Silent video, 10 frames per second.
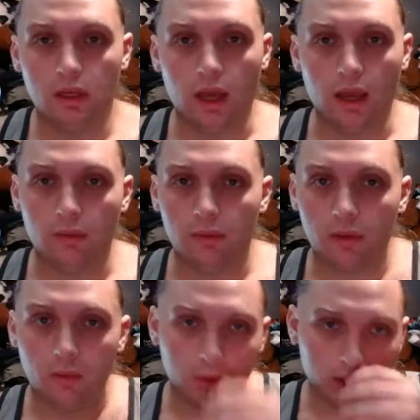I really
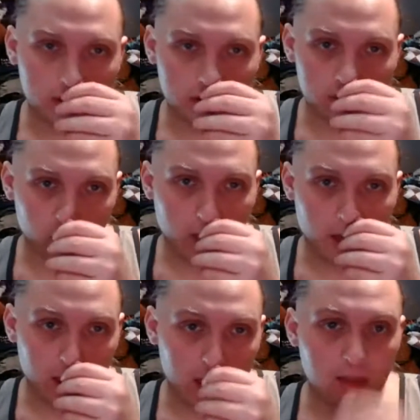wanted to
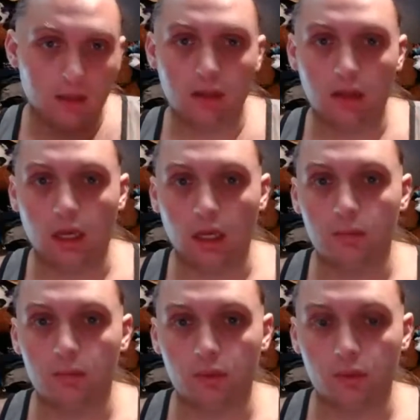try and
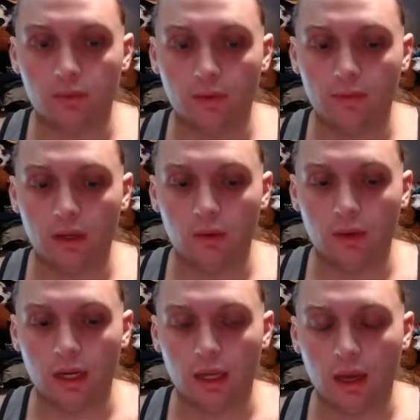improve on video
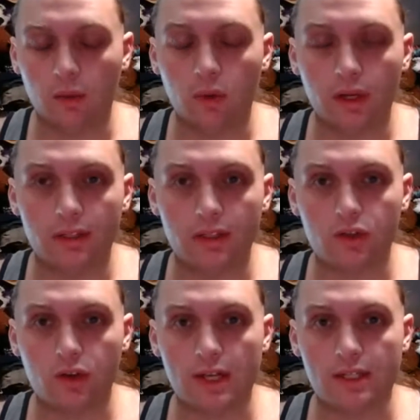editing. I wanted to
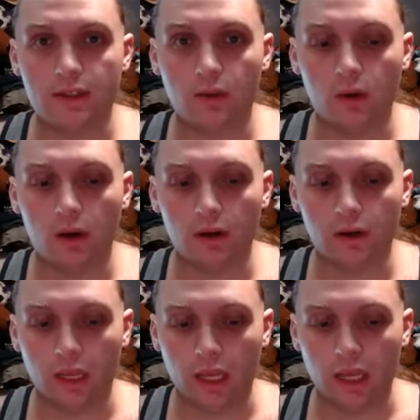try so hard,
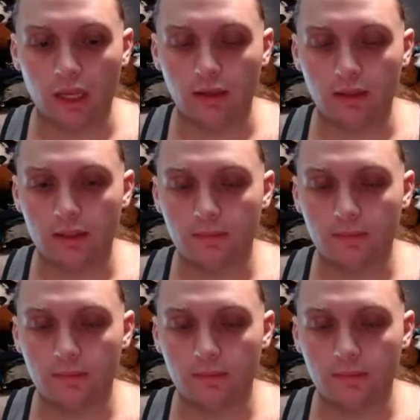and